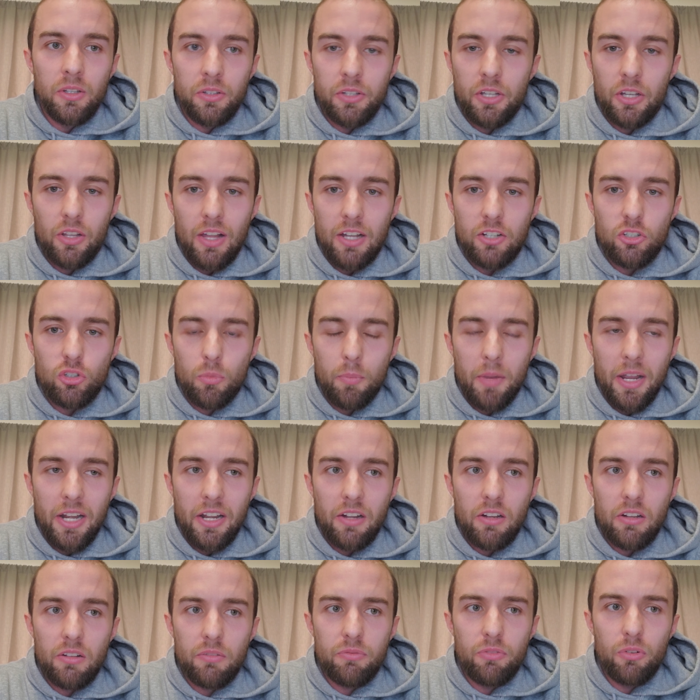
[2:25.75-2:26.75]
The
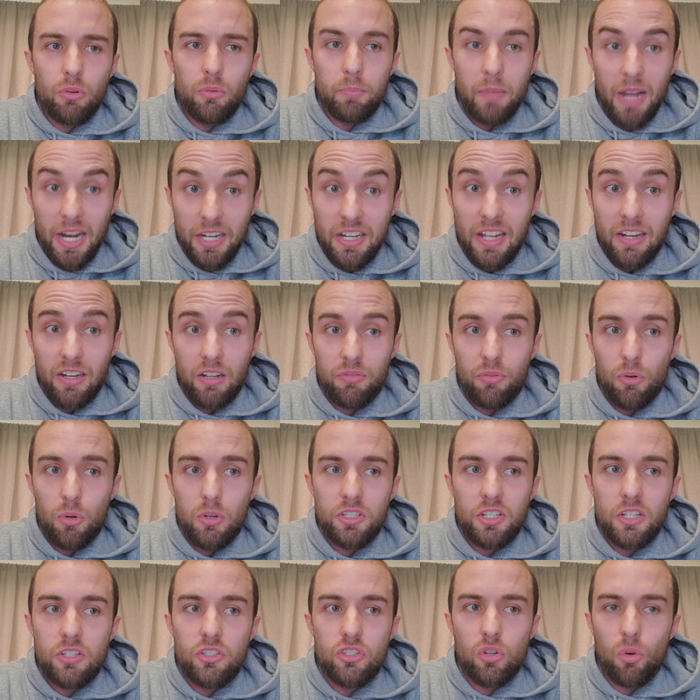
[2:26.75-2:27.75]
electromagnetic fo magnetic
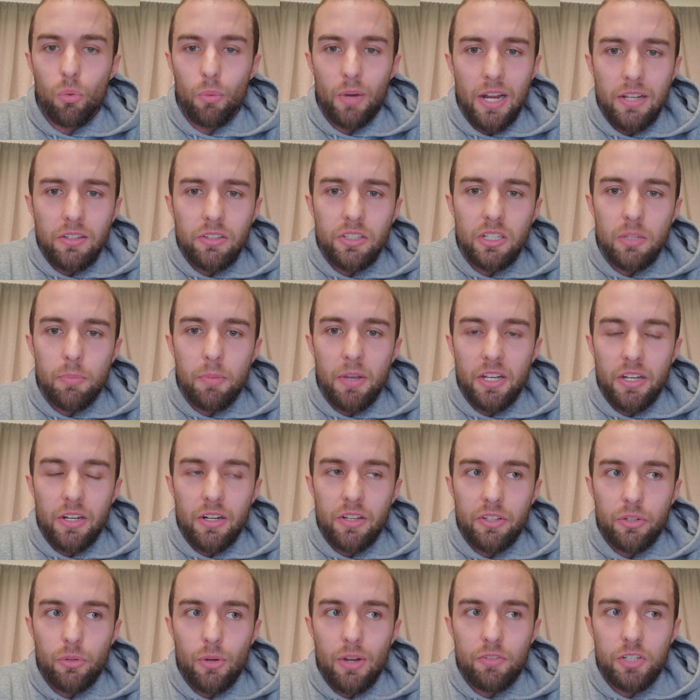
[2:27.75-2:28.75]
force is directly dependent
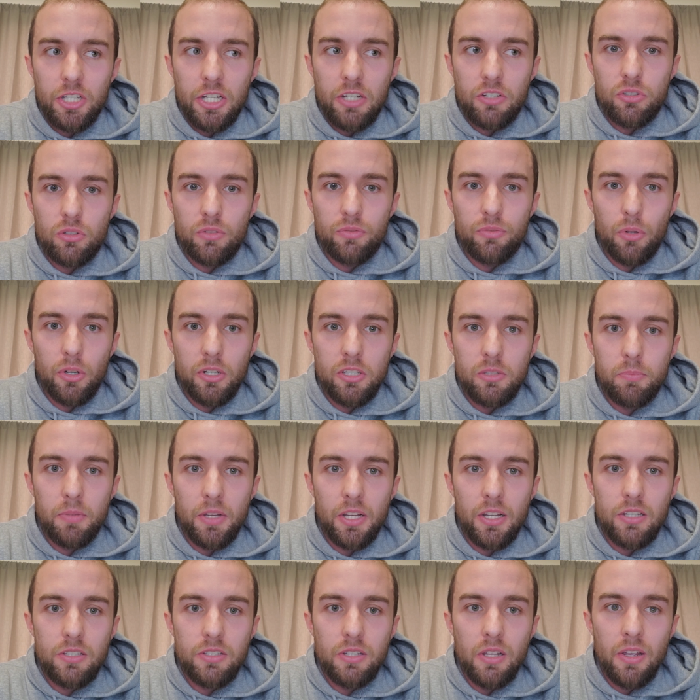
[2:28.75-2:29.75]
on the gravitational force
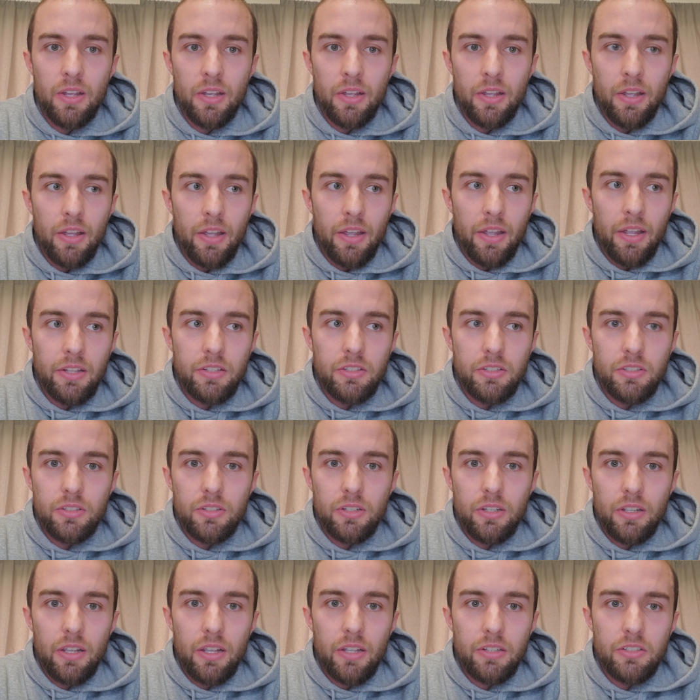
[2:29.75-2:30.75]
because it's
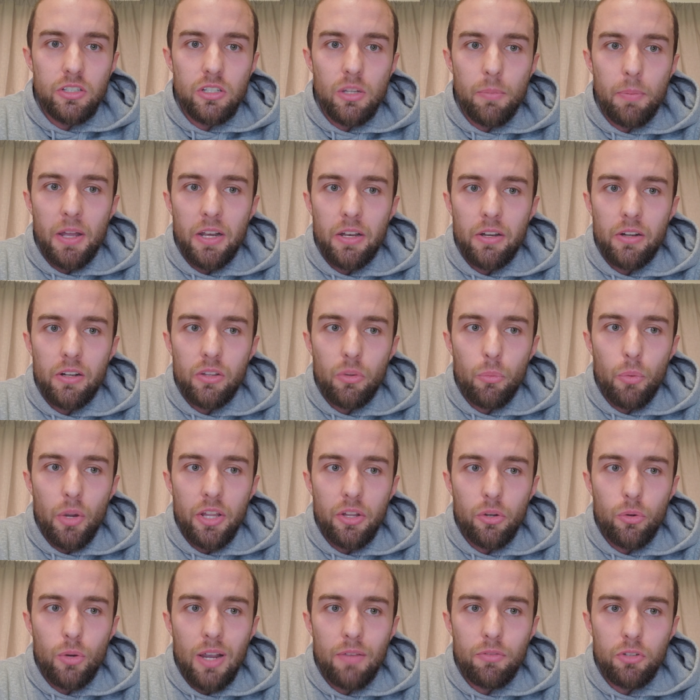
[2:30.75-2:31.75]
it's dependent on the way
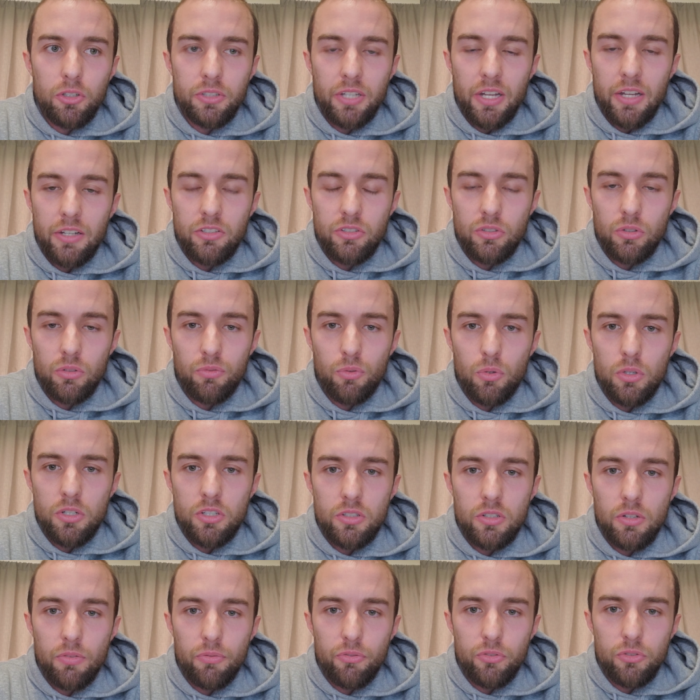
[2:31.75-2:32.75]
the gravitational force
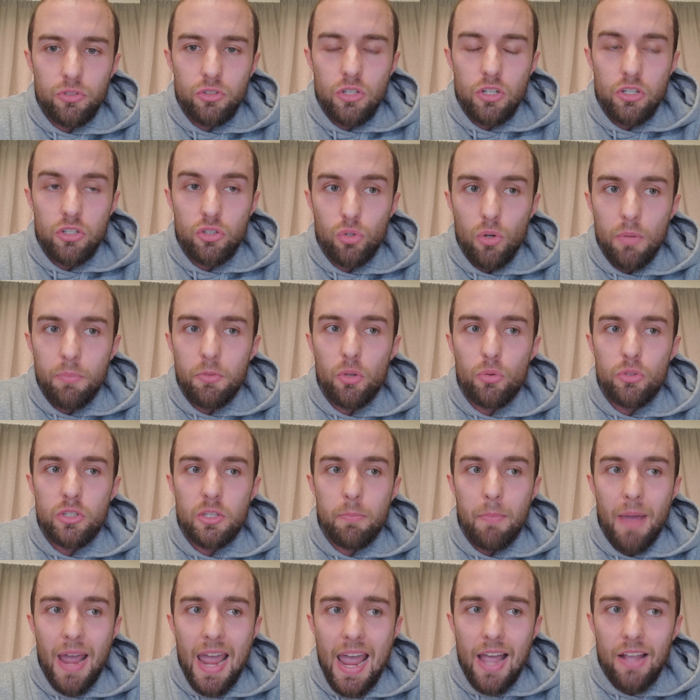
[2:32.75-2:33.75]

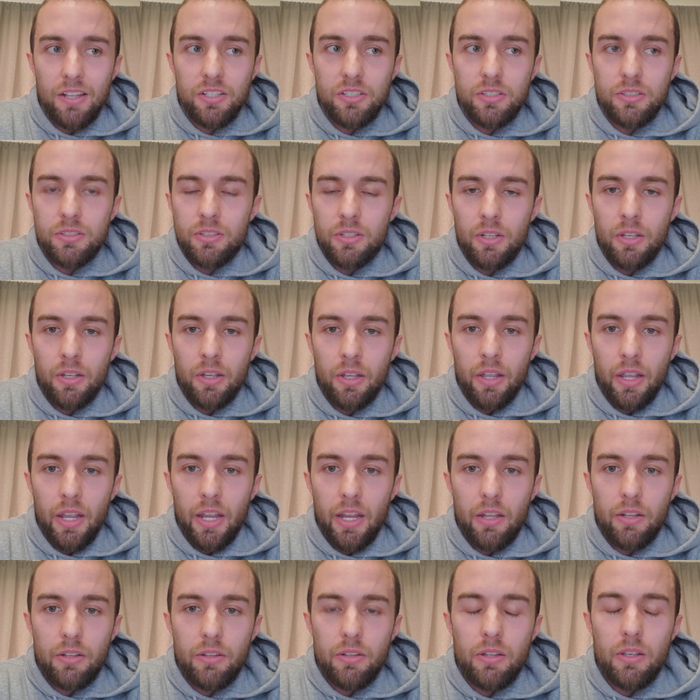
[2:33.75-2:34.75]
distributes mass
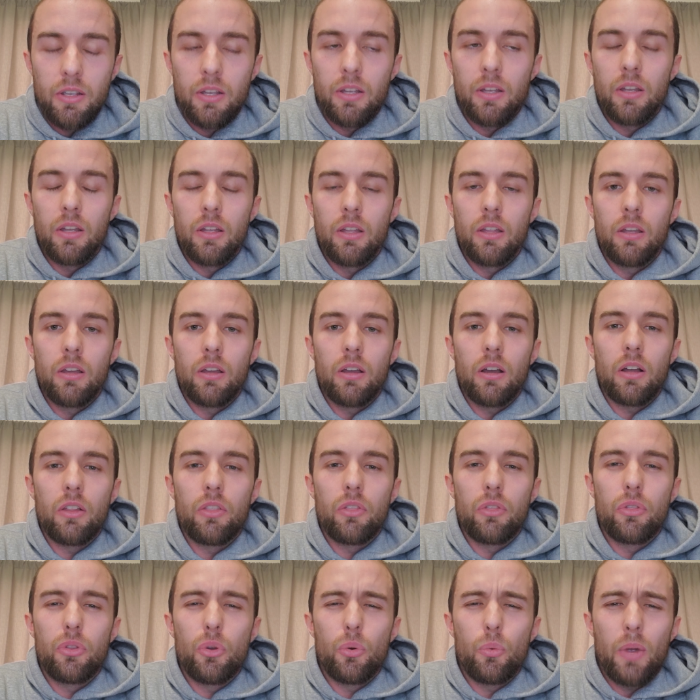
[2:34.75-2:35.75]
and
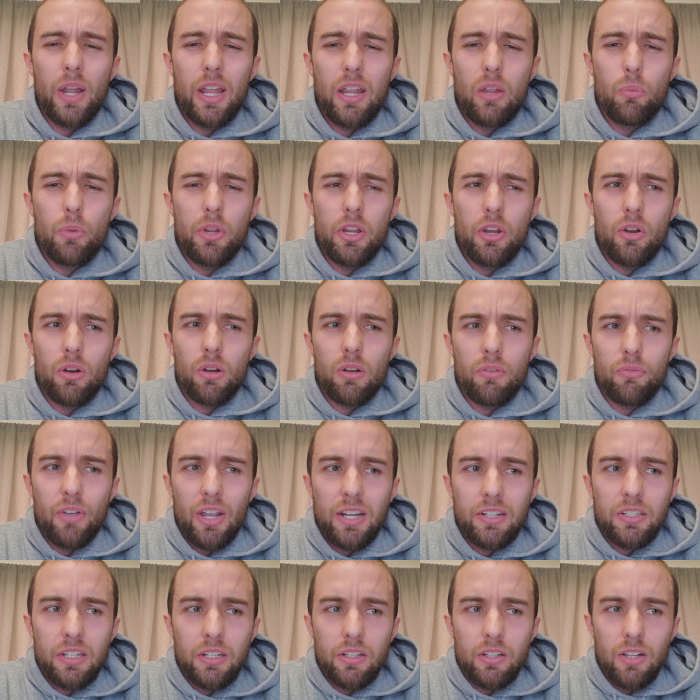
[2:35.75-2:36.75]
the way we are
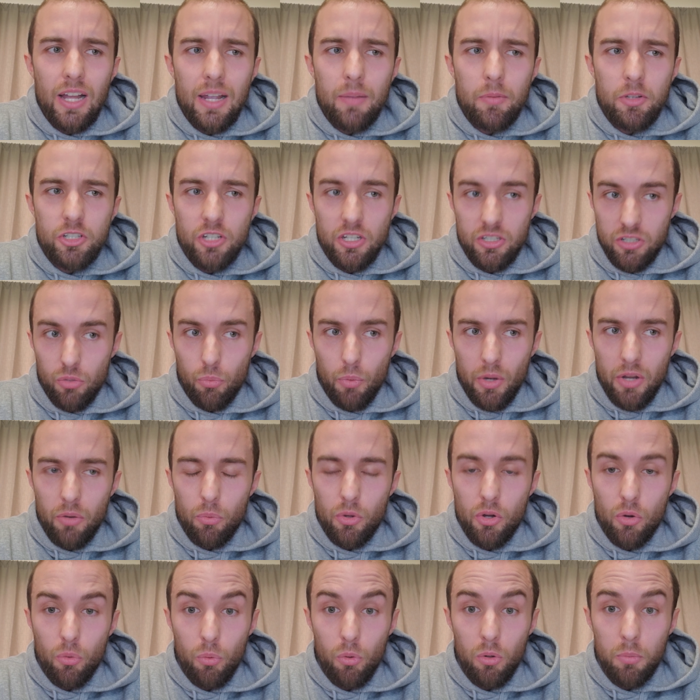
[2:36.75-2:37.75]
affecting climate change, the way
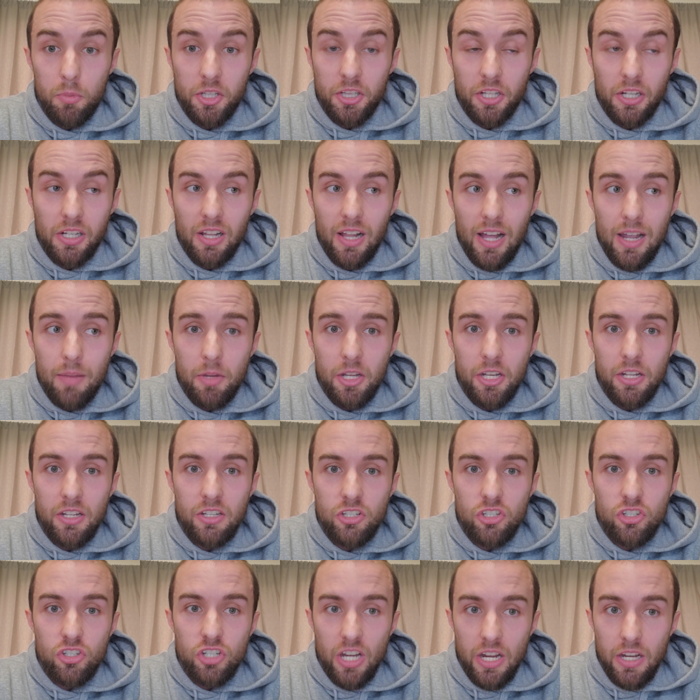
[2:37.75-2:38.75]
we're warming the climate
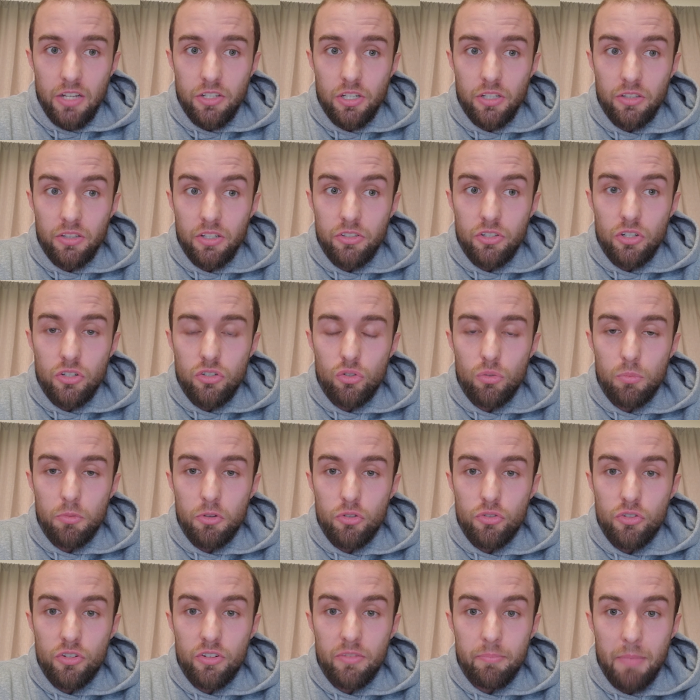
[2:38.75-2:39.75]
is changing the
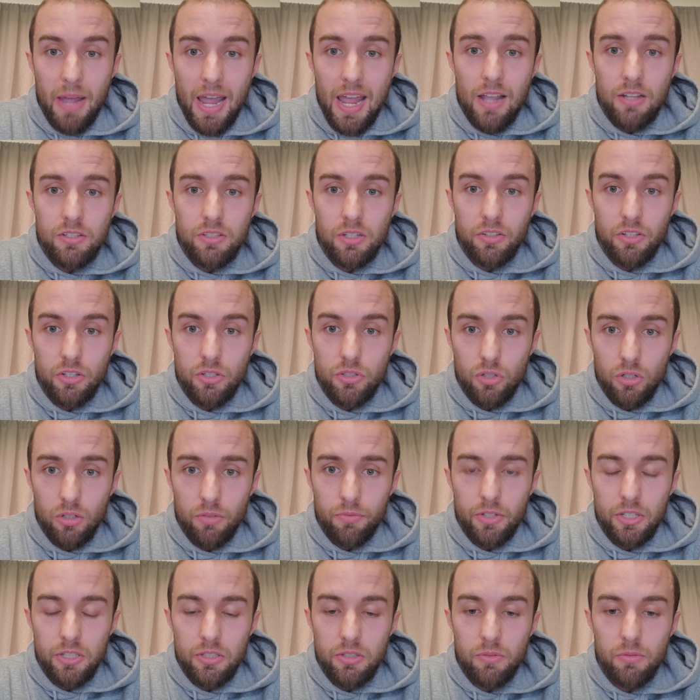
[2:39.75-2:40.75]
distribution of mass on the
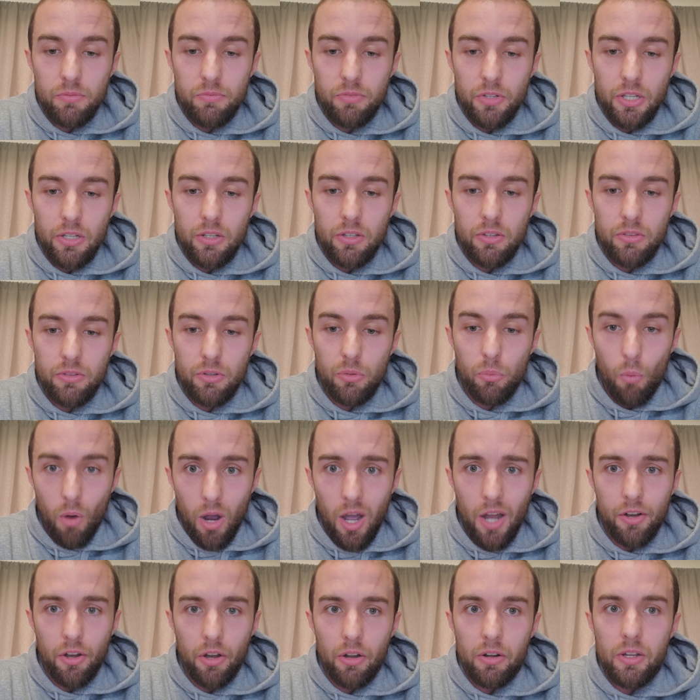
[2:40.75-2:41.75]
surface via the
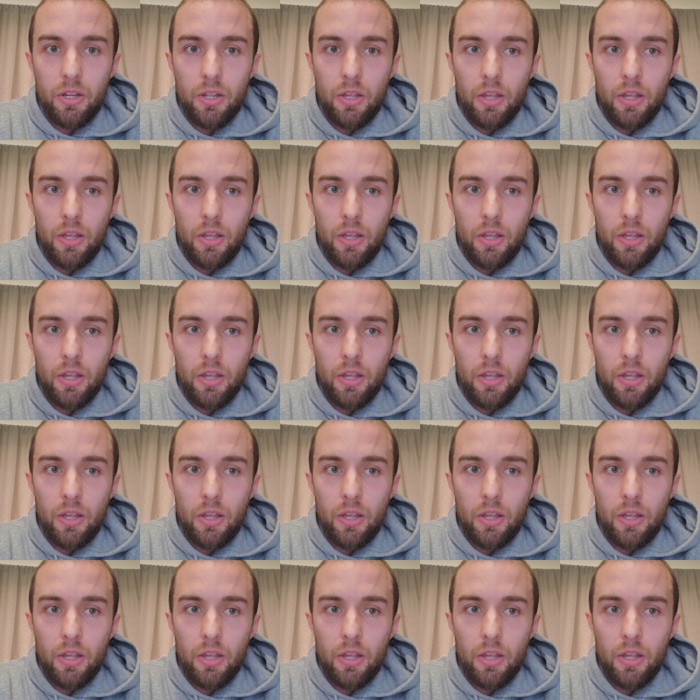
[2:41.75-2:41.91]
water.